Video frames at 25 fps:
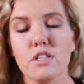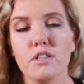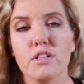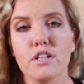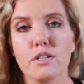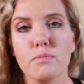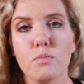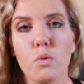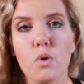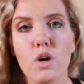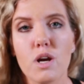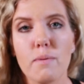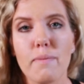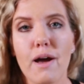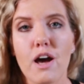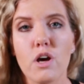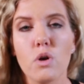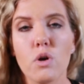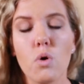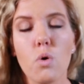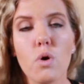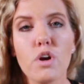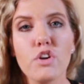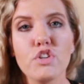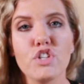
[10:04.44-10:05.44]
to learn more
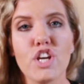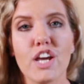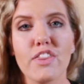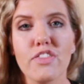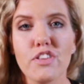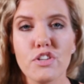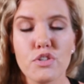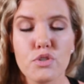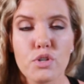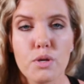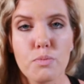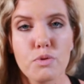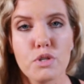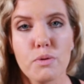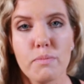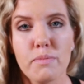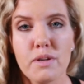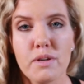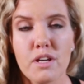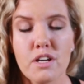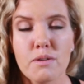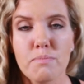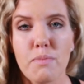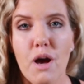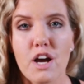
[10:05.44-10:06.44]
about, or check the
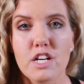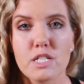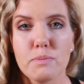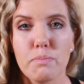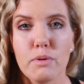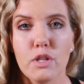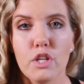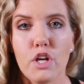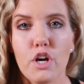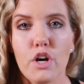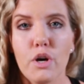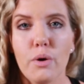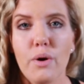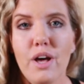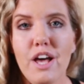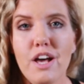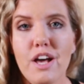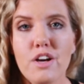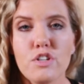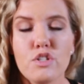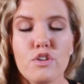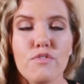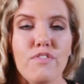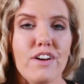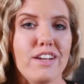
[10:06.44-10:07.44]
description box below
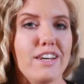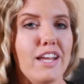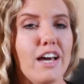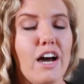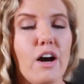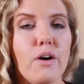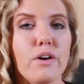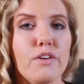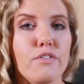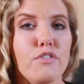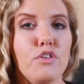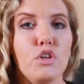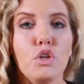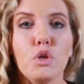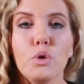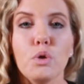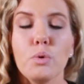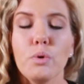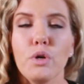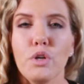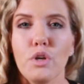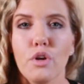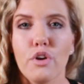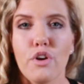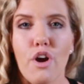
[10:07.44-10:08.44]
to find out if
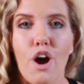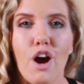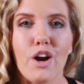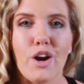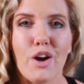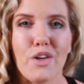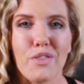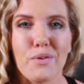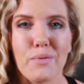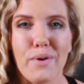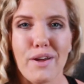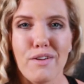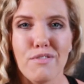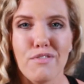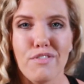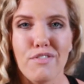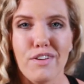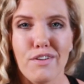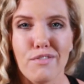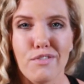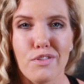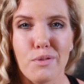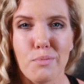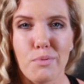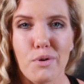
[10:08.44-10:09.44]
you and your dog are the right
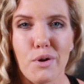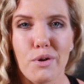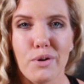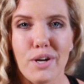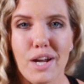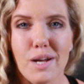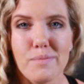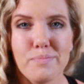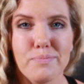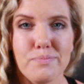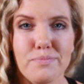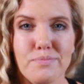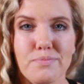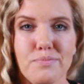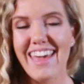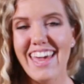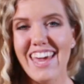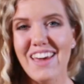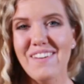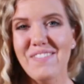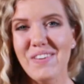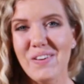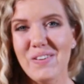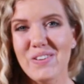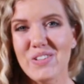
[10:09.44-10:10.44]
fit for the program.
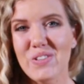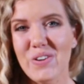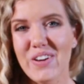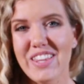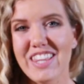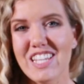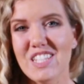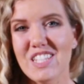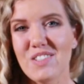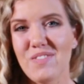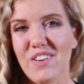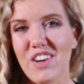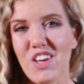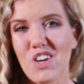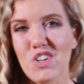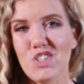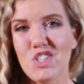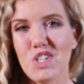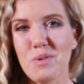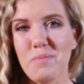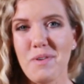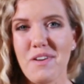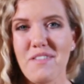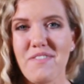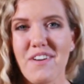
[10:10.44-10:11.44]
If you enjoyed this
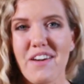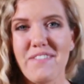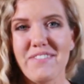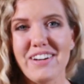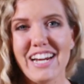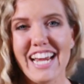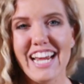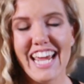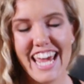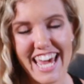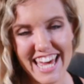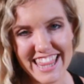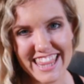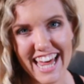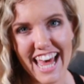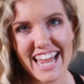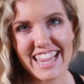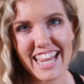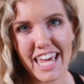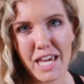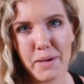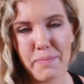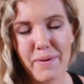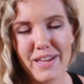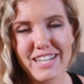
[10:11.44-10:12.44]
video, do me a favor, hit
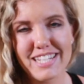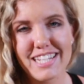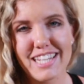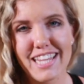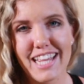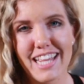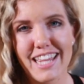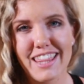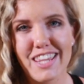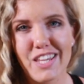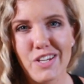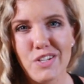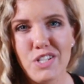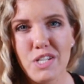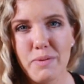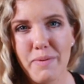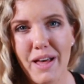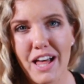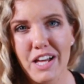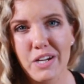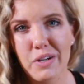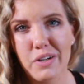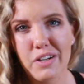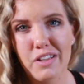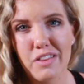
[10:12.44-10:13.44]
that like button to let the YouTube
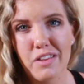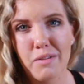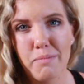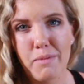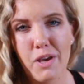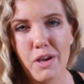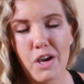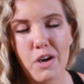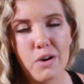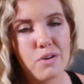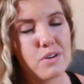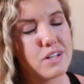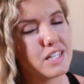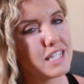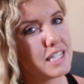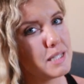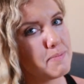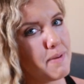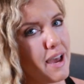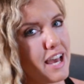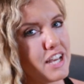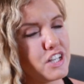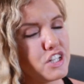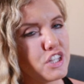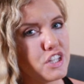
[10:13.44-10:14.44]
algorithm know,
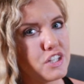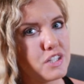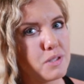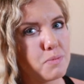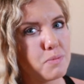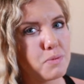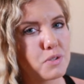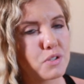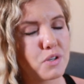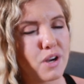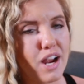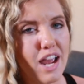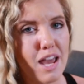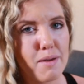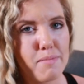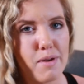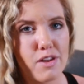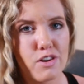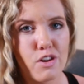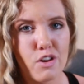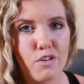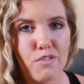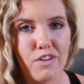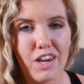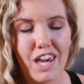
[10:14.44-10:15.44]
smash the subscribe
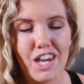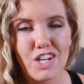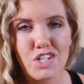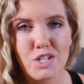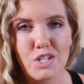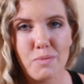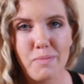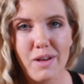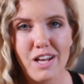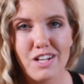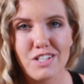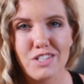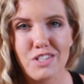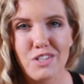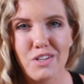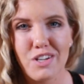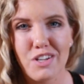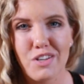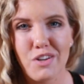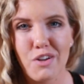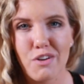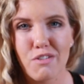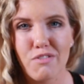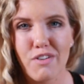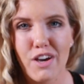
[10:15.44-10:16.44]
and notification bell so you
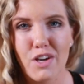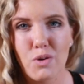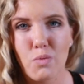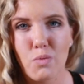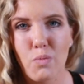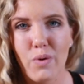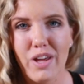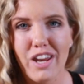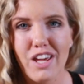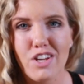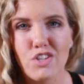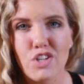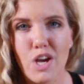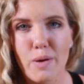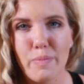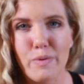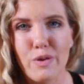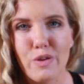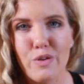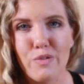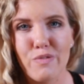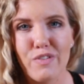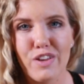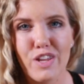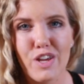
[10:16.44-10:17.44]
get notified when I drop
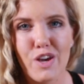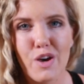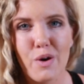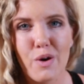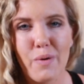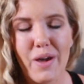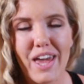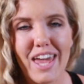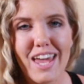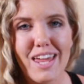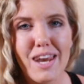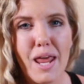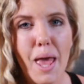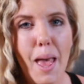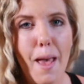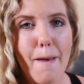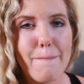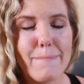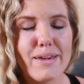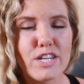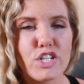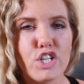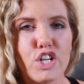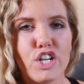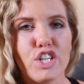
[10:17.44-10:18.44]
a new video, and
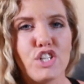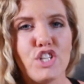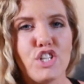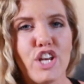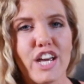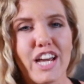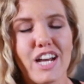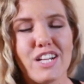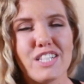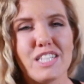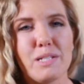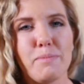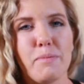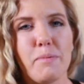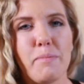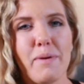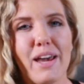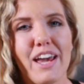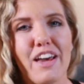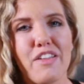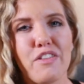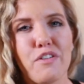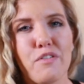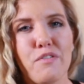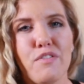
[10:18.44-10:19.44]
make sure to check out some of
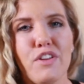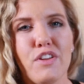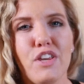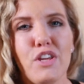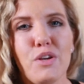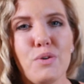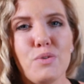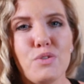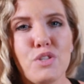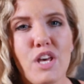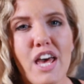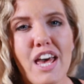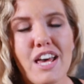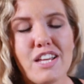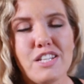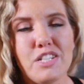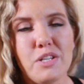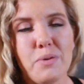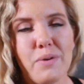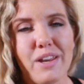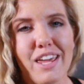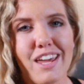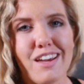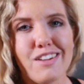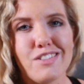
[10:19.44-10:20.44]
my other videos
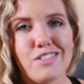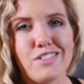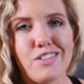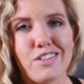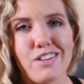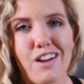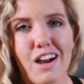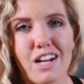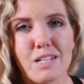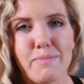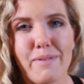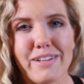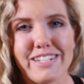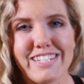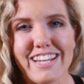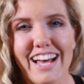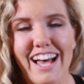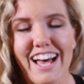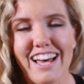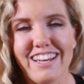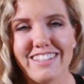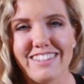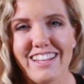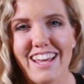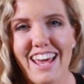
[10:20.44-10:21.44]
to enhance your dog's mental
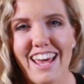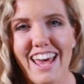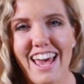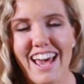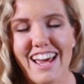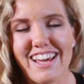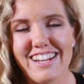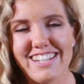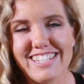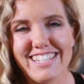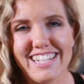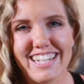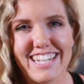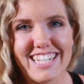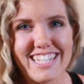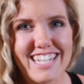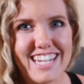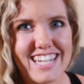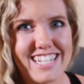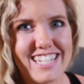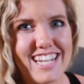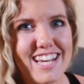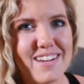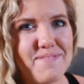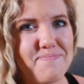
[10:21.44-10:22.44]
health, and I'll see you guys
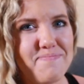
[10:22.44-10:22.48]
next